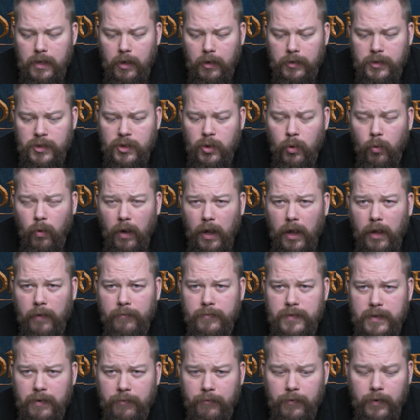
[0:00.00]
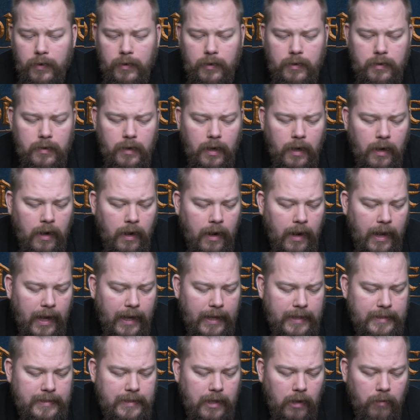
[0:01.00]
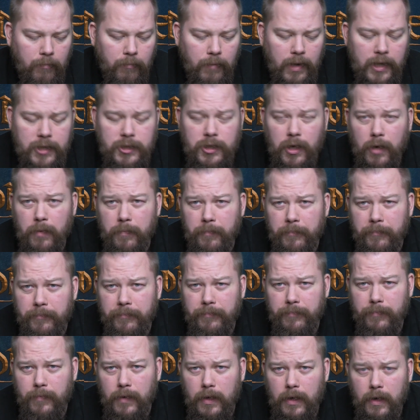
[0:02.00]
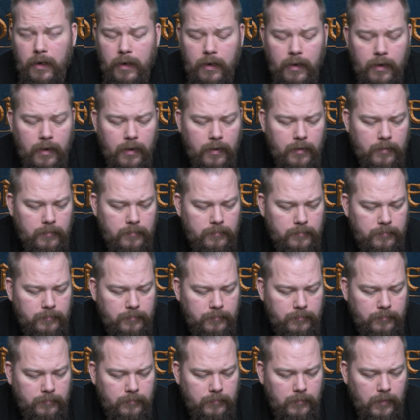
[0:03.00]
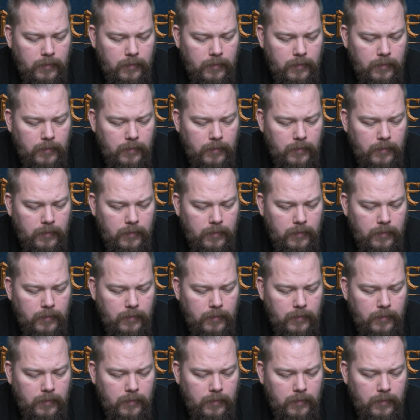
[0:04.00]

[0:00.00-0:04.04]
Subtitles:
There are 12 different Lake-town militia, and